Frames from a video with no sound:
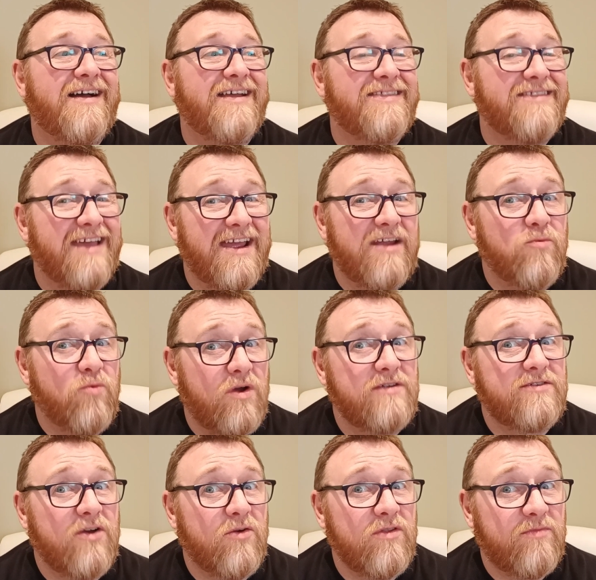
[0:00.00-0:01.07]
And then
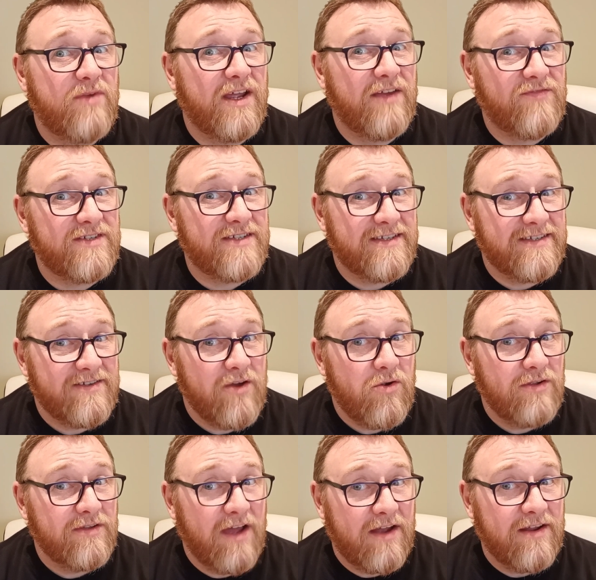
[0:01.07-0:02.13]
once all the breakfast is
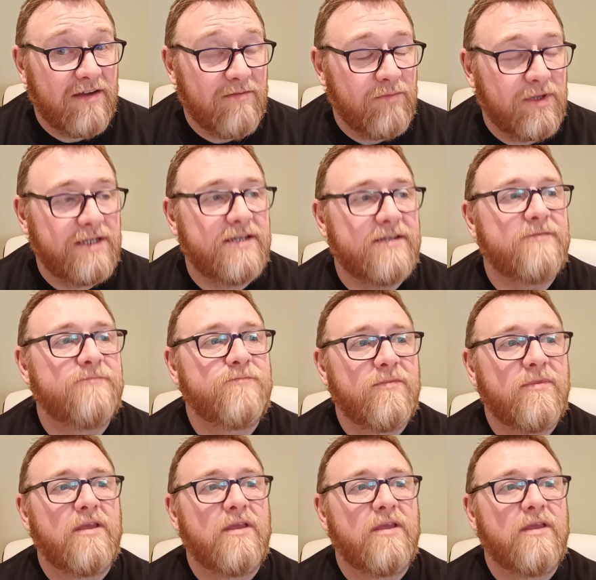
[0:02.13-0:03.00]
all done and completed,